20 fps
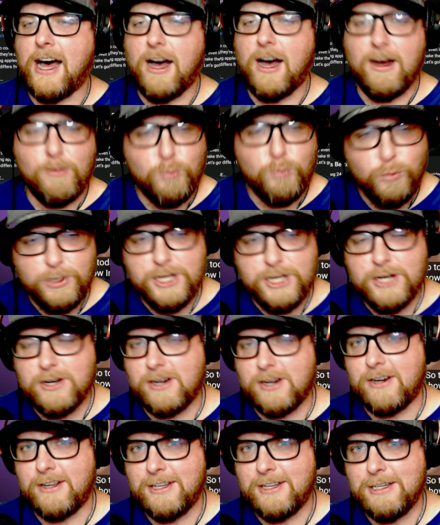A
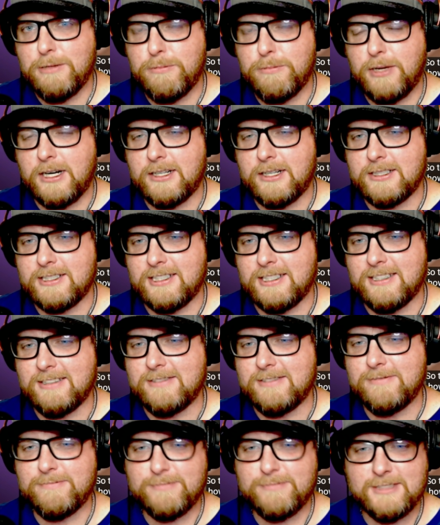weird comparison,
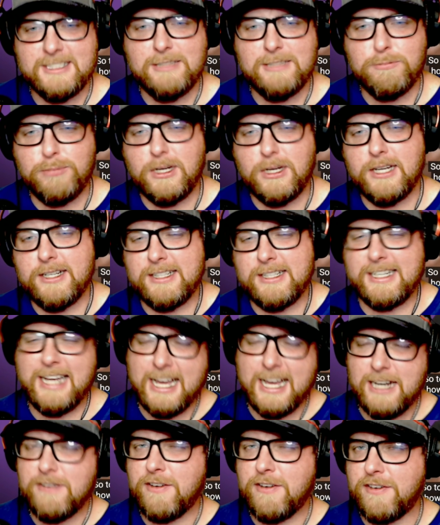but
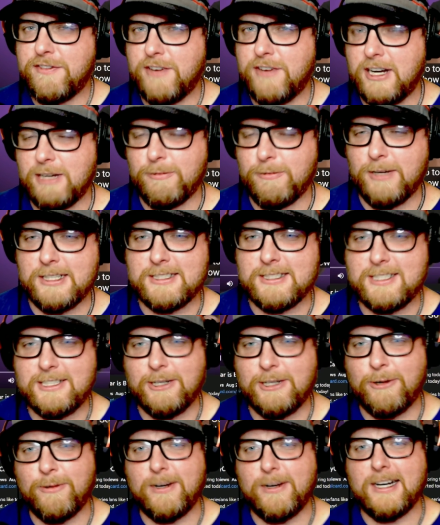kind of a fun one.
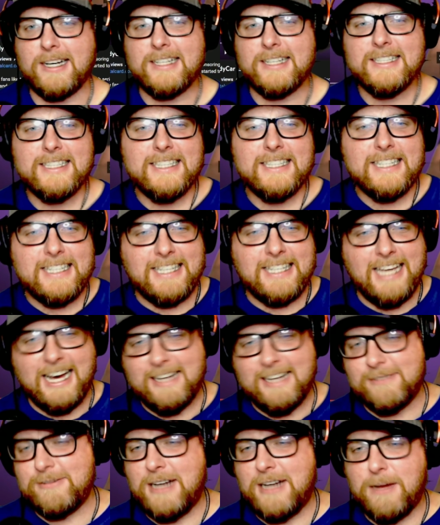So, uh,
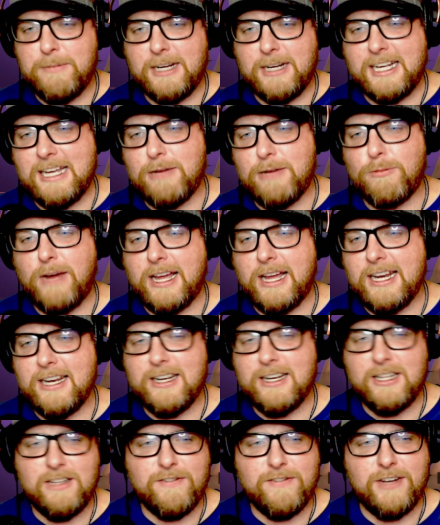yeah, I'm going to get right
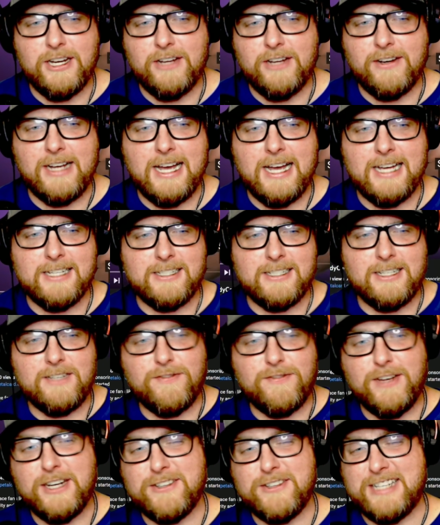into the video, guys. This
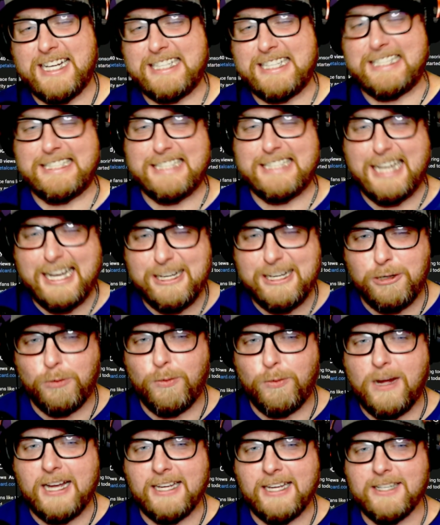video is actually titled
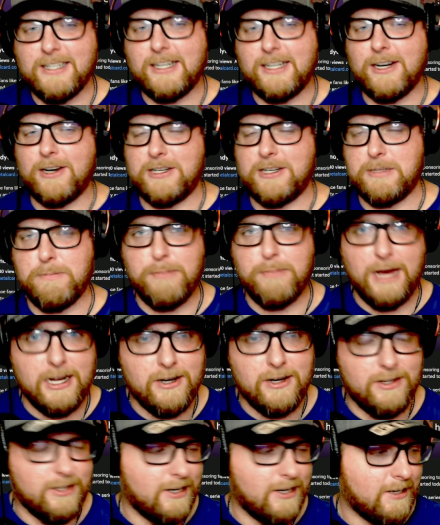Why IndyCar is
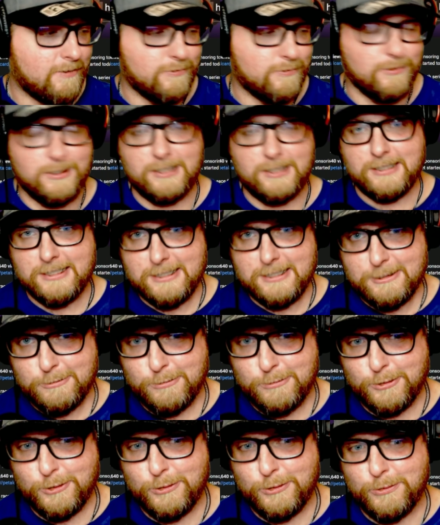Better Than F1.
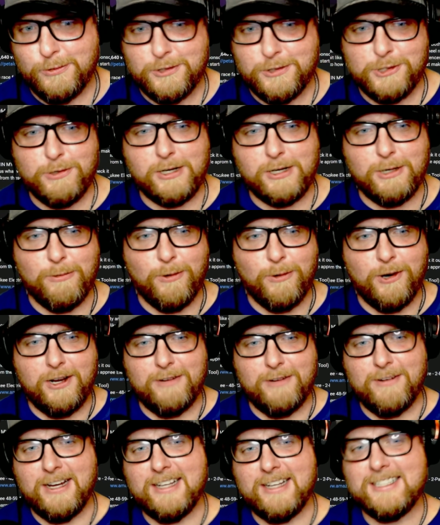Whoa, trigger
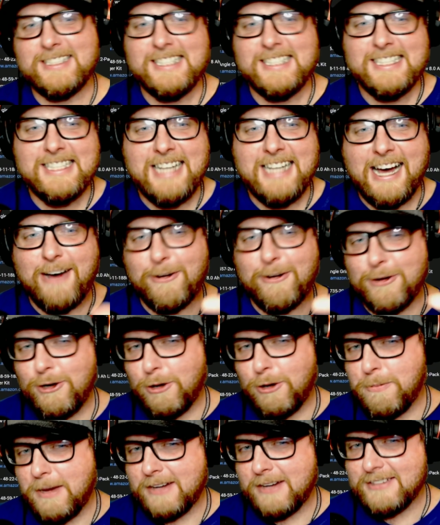warning, right? I don't
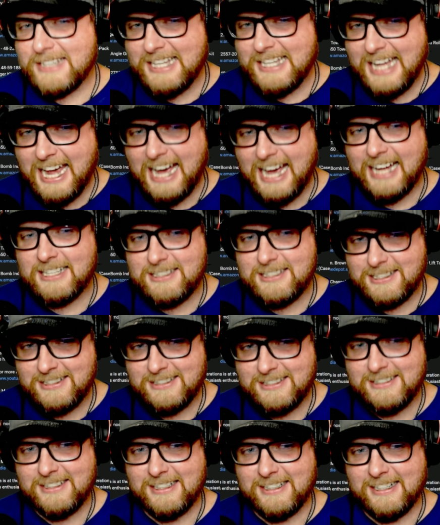know about
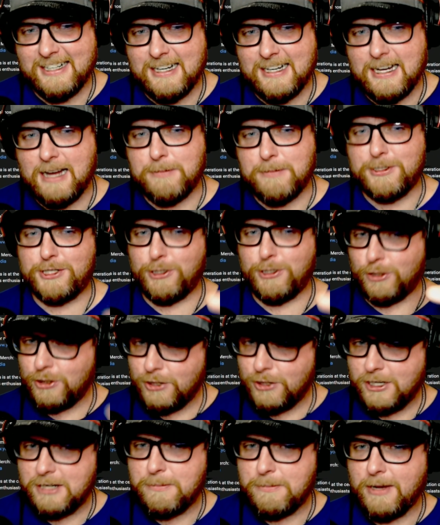that. Uh, I'm still
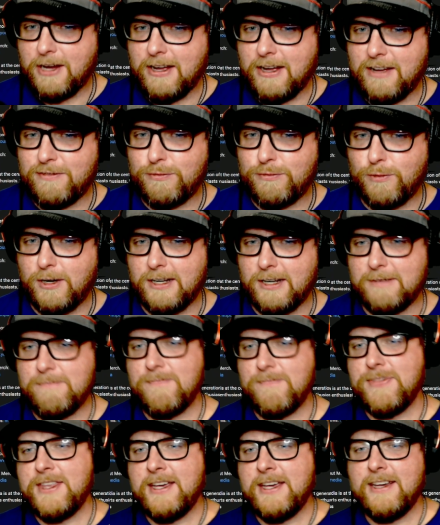learning about F1. Uh,
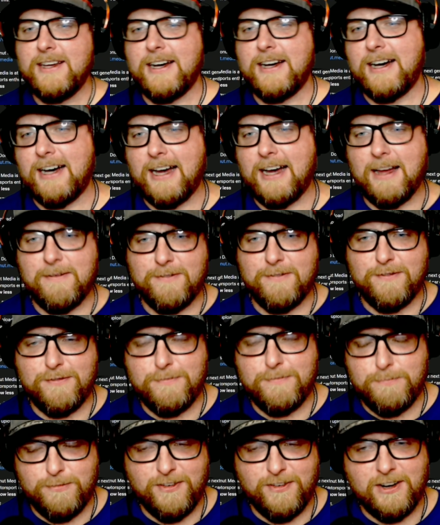I'm
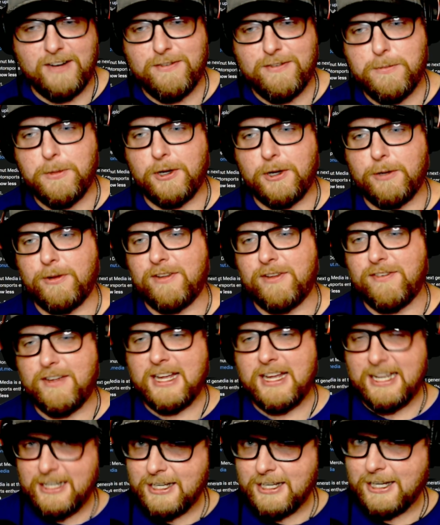very familiar with
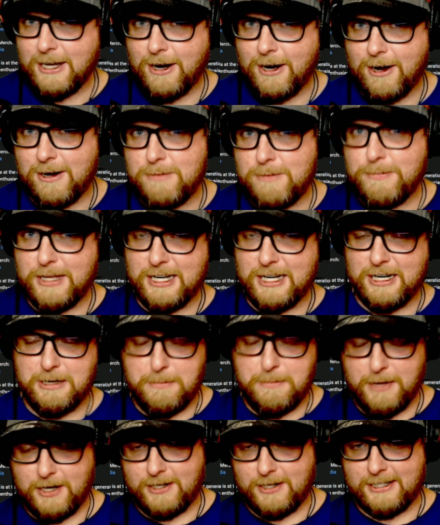IndyCar, being an
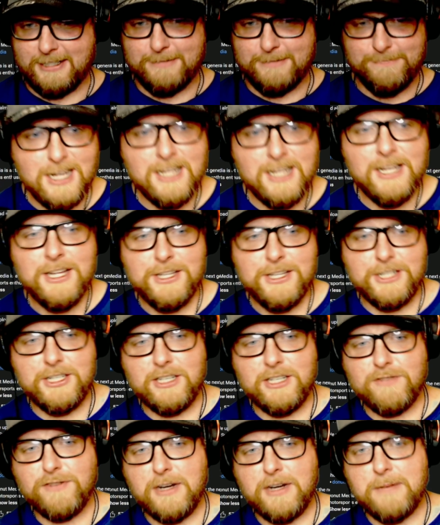American. This
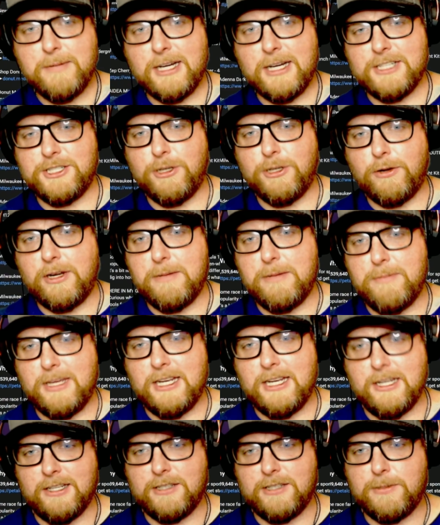is from Donut
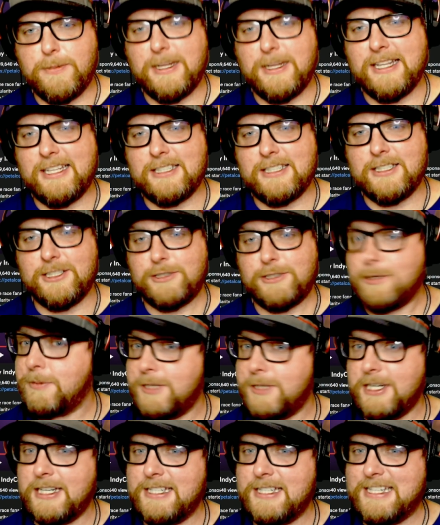Media. This will be linked in the
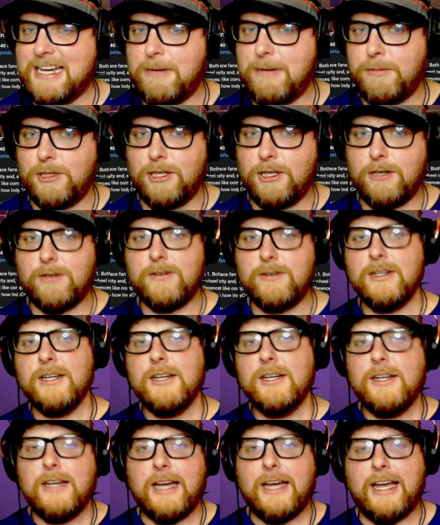description down below.
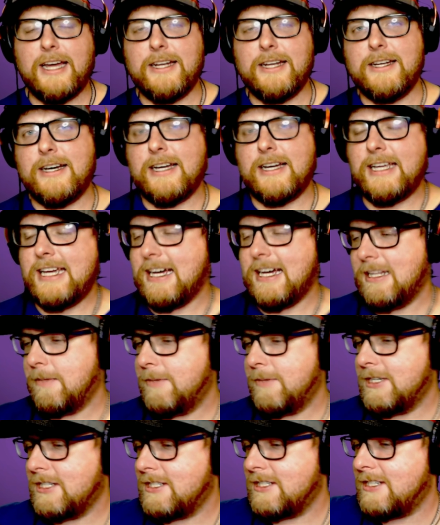And uh, yeah, let
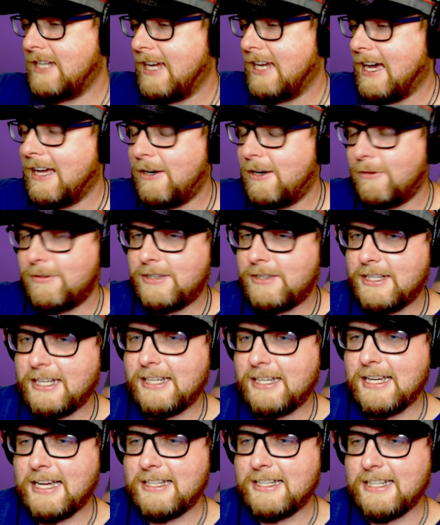me just say, I don't
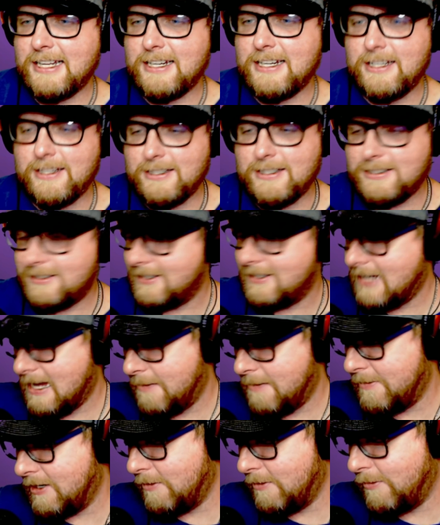think at the end of this,
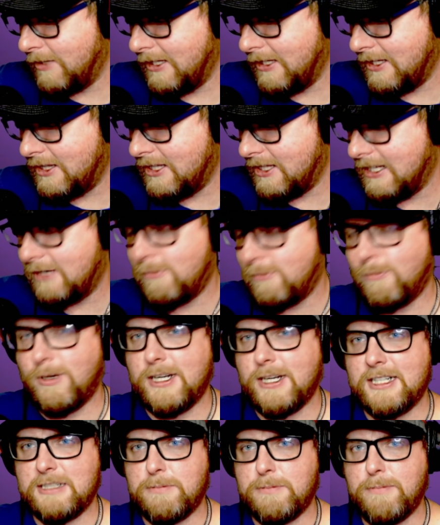I'm going to really think
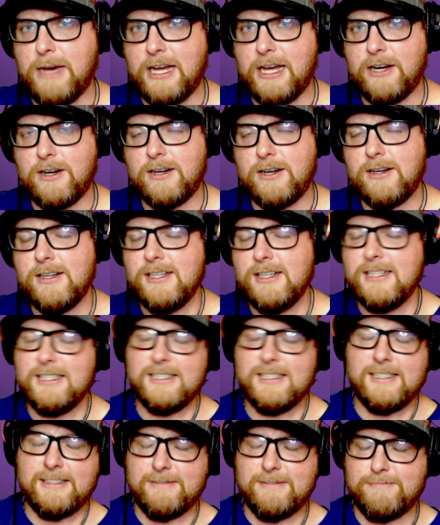one is better
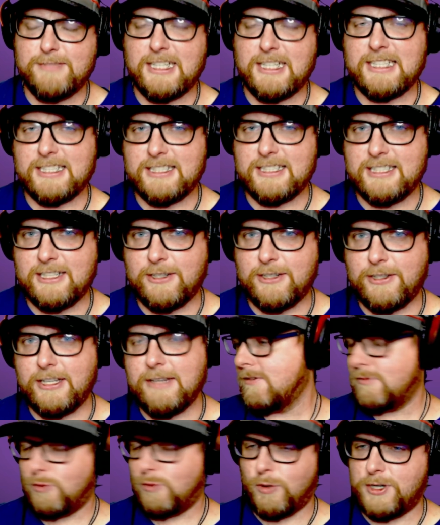necessarily.
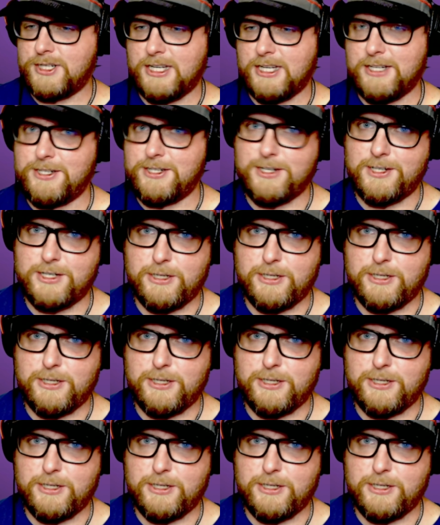Of course, that's just